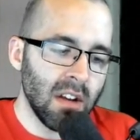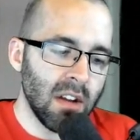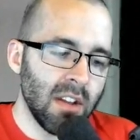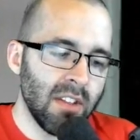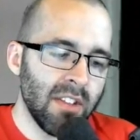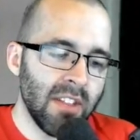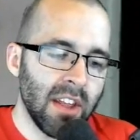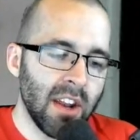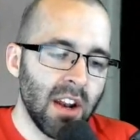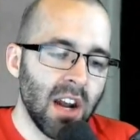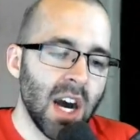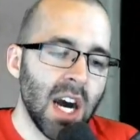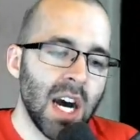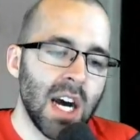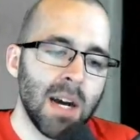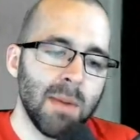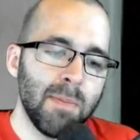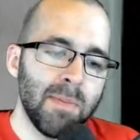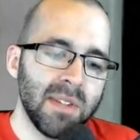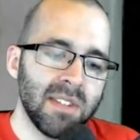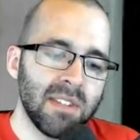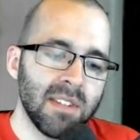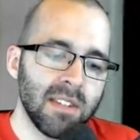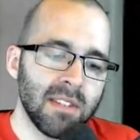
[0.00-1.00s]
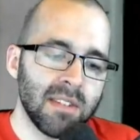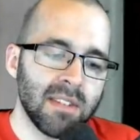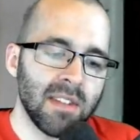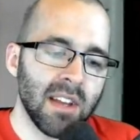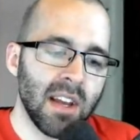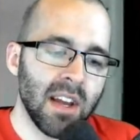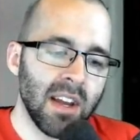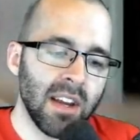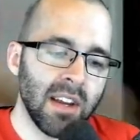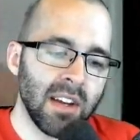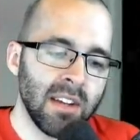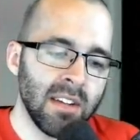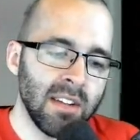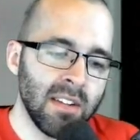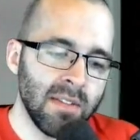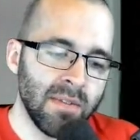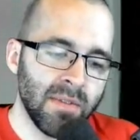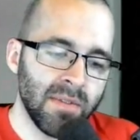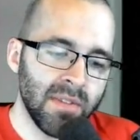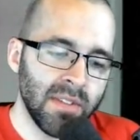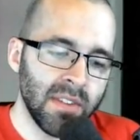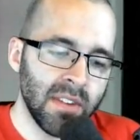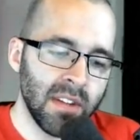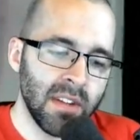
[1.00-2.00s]
and then opposite sign,
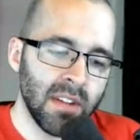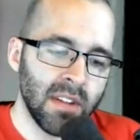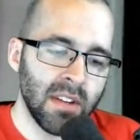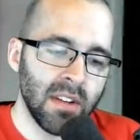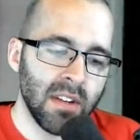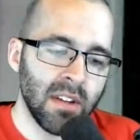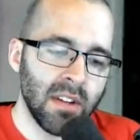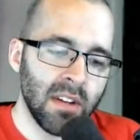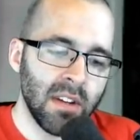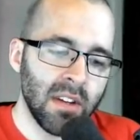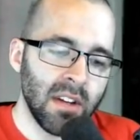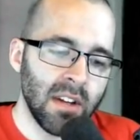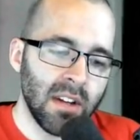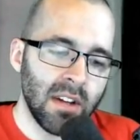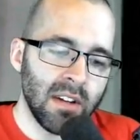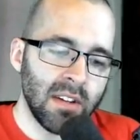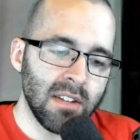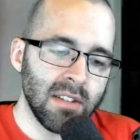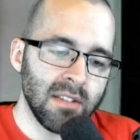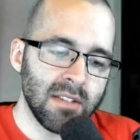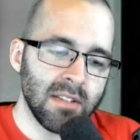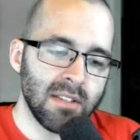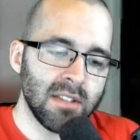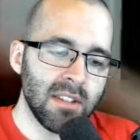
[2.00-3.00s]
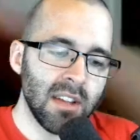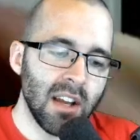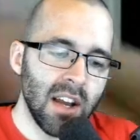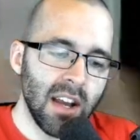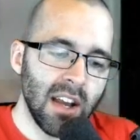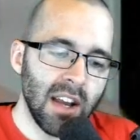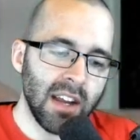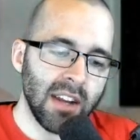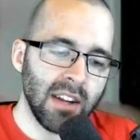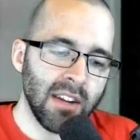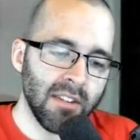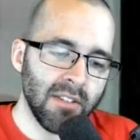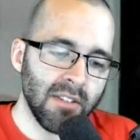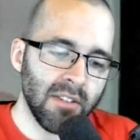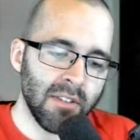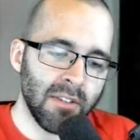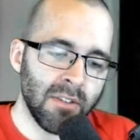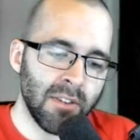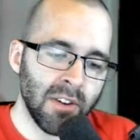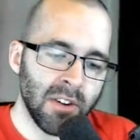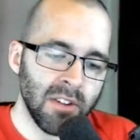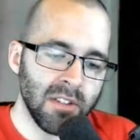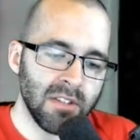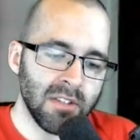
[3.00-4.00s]
sine of the
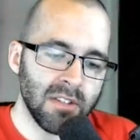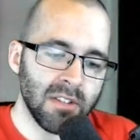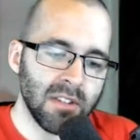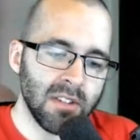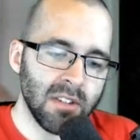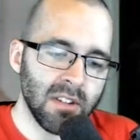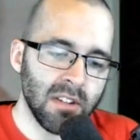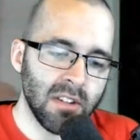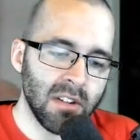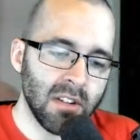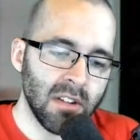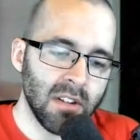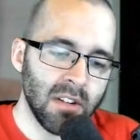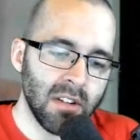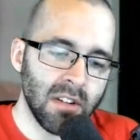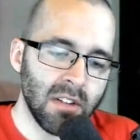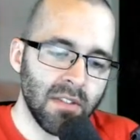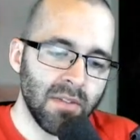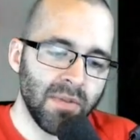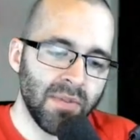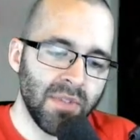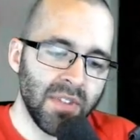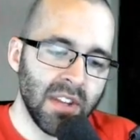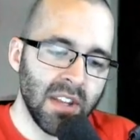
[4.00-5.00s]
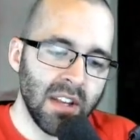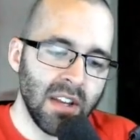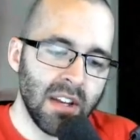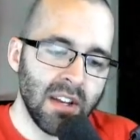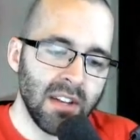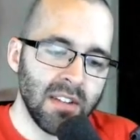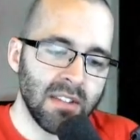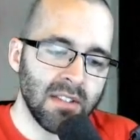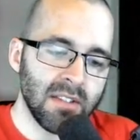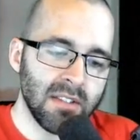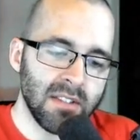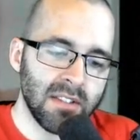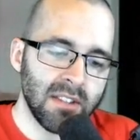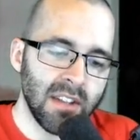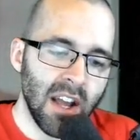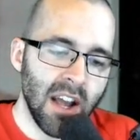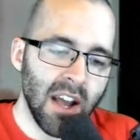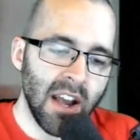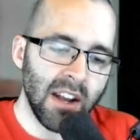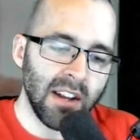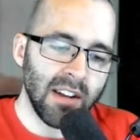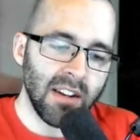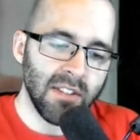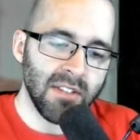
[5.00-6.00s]
first,
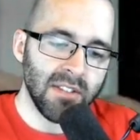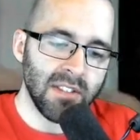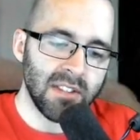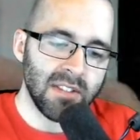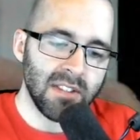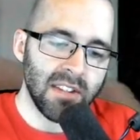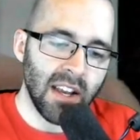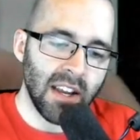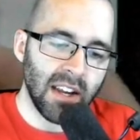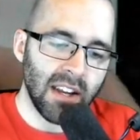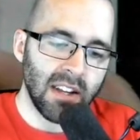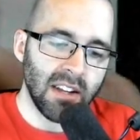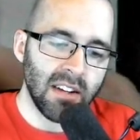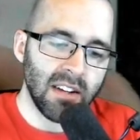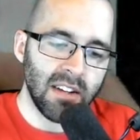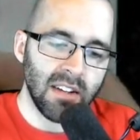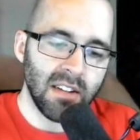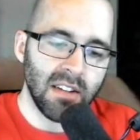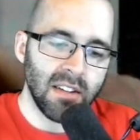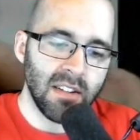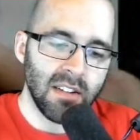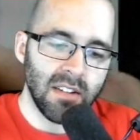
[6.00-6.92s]
sine of the second.